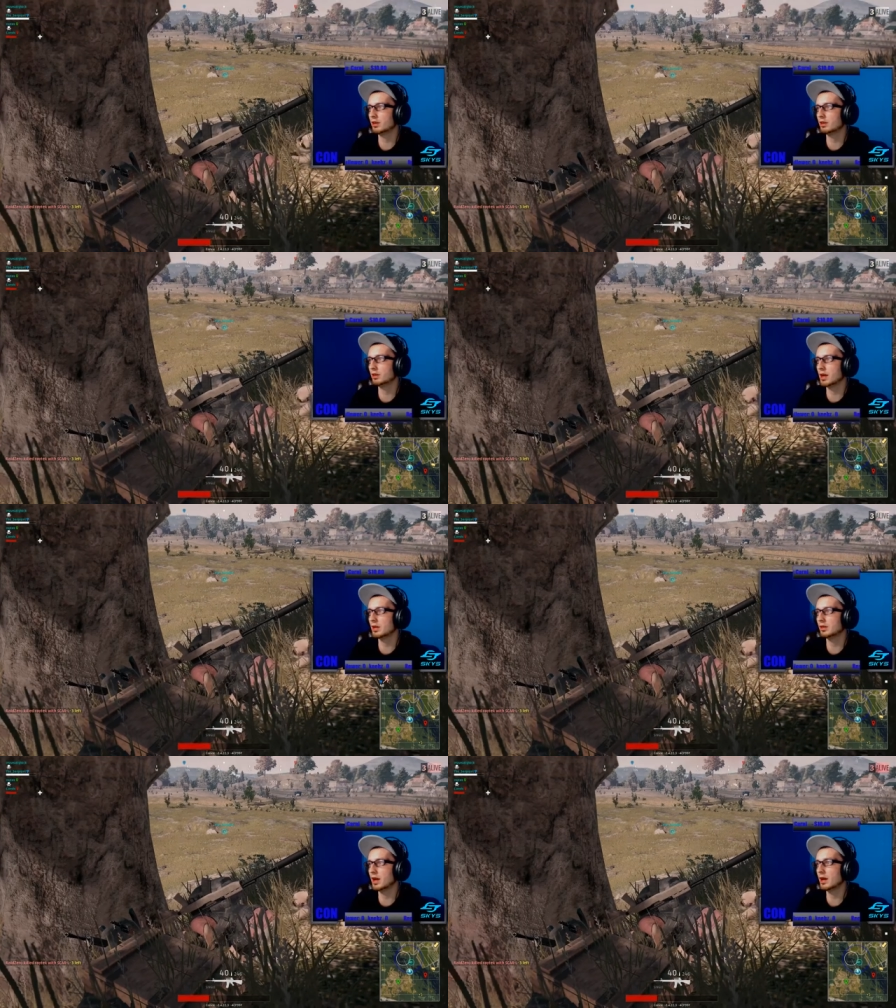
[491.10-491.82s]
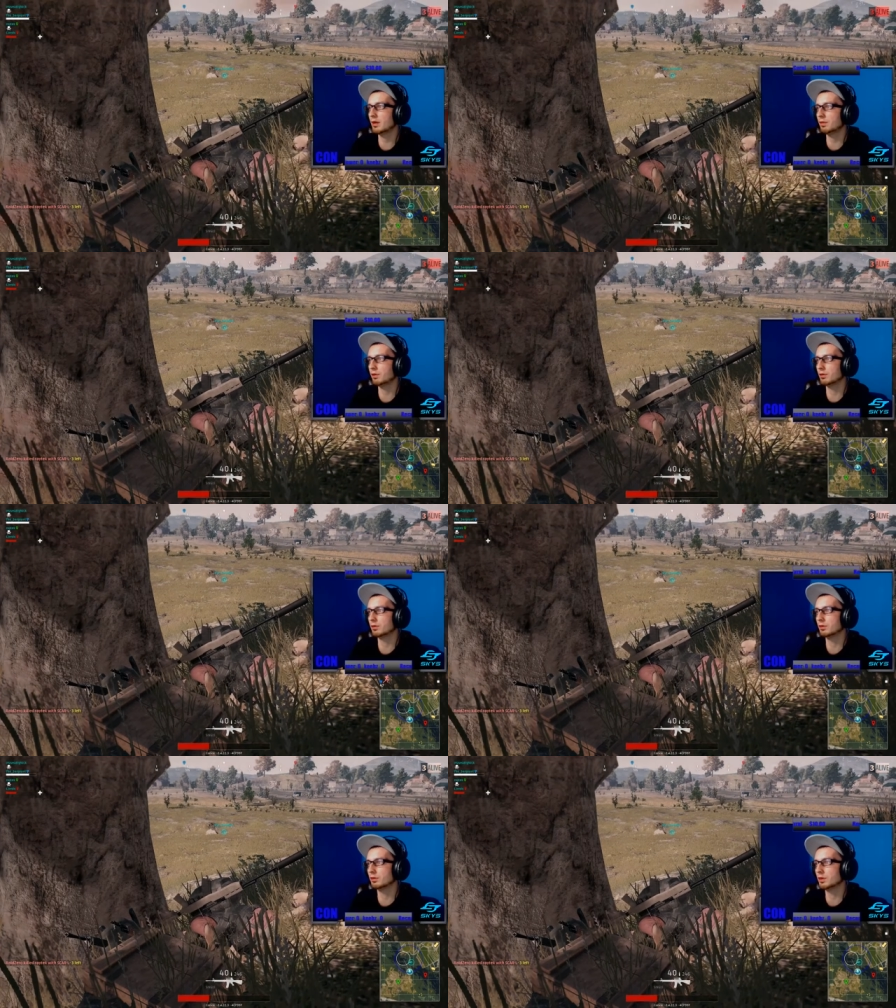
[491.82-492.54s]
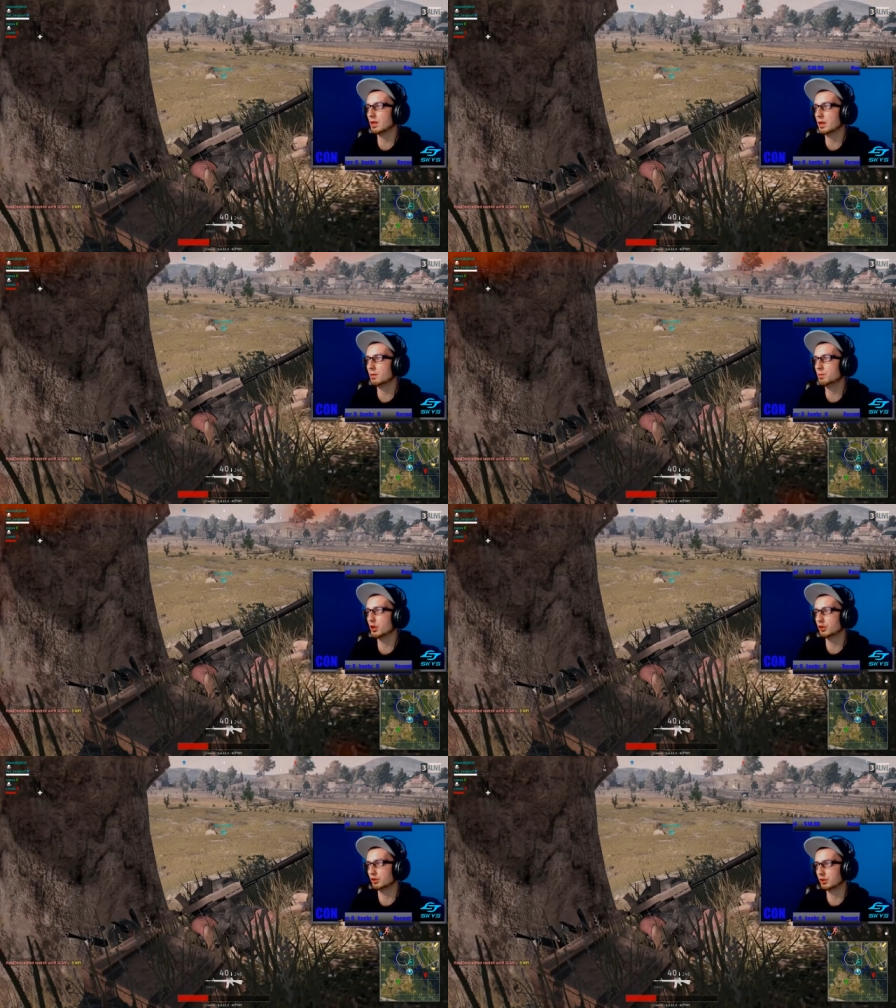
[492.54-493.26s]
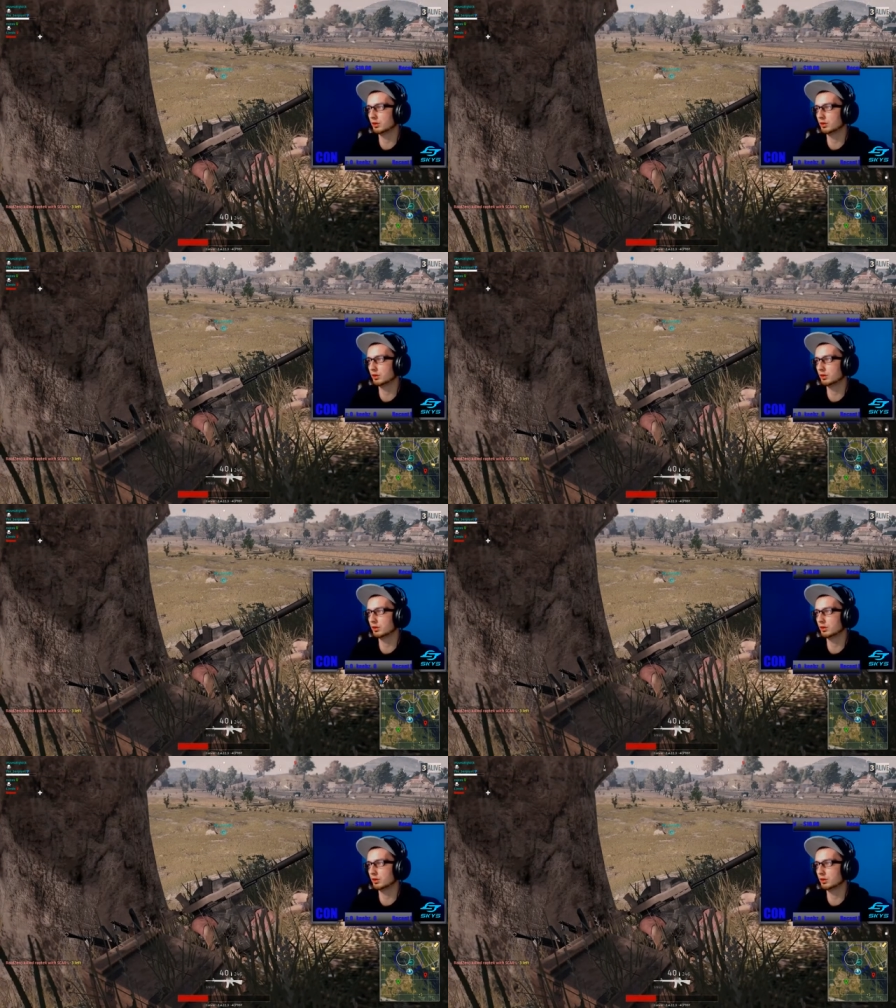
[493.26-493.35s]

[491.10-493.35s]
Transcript: like, ten of you. Straight in a bush.